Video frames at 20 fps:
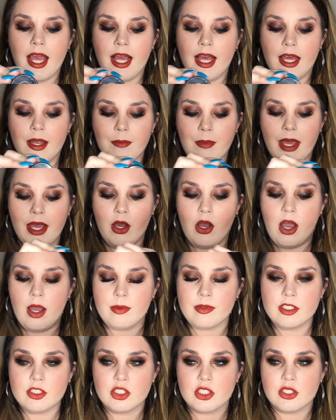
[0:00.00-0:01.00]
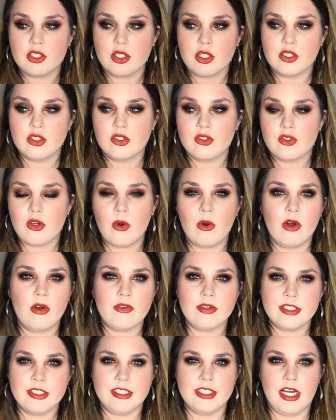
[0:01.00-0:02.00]
and my eyebrows just looked so
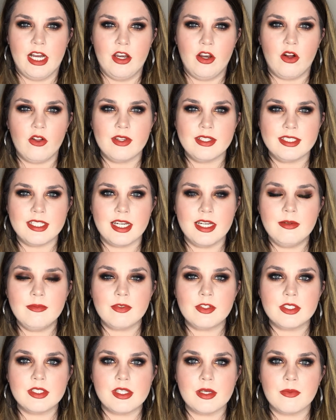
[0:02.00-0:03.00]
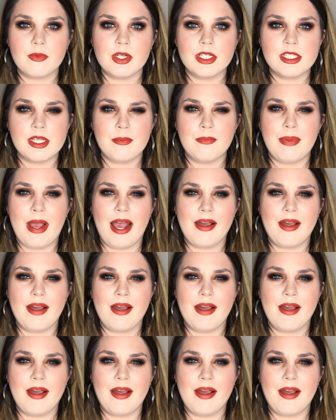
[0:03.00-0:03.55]
overdone all the time for some reason.